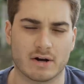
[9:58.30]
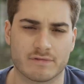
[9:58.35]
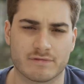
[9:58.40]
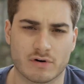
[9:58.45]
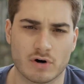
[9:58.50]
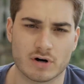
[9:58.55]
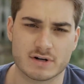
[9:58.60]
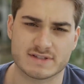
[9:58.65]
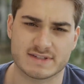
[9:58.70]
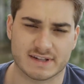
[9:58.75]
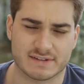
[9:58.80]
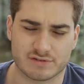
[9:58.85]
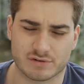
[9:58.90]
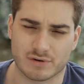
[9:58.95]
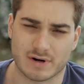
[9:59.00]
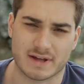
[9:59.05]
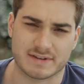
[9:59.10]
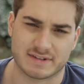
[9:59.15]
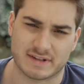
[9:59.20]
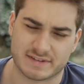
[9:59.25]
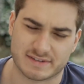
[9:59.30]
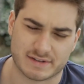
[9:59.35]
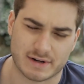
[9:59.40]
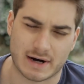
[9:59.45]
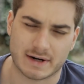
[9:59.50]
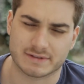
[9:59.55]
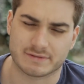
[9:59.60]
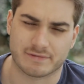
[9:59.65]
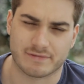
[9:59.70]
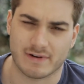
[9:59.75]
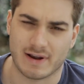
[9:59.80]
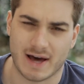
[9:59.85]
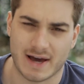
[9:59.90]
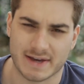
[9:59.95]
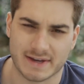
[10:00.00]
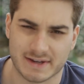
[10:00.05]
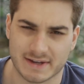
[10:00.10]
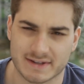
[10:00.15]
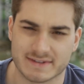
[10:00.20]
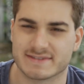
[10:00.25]
course, as soon as I start
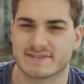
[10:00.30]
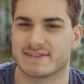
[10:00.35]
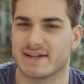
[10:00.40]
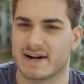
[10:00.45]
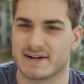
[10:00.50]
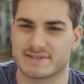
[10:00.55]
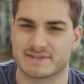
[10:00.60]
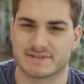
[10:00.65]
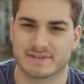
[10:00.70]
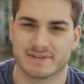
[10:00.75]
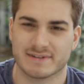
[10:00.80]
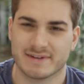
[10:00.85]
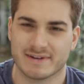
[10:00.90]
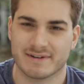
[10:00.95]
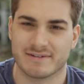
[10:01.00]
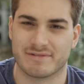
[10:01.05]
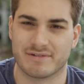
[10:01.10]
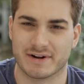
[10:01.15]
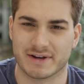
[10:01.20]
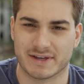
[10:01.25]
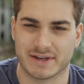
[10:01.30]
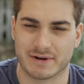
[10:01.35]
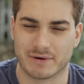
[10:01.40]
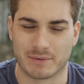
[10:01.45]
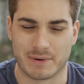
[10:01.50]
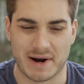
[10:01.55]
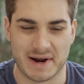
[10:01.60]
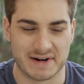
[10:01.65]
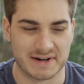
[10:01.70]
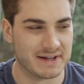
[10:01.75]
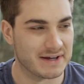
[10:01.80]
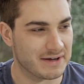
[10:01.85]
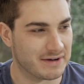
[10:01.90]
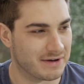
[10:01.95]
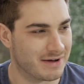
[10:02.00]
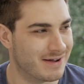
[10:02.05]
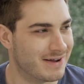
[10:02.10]
flying, it starts freaking raining.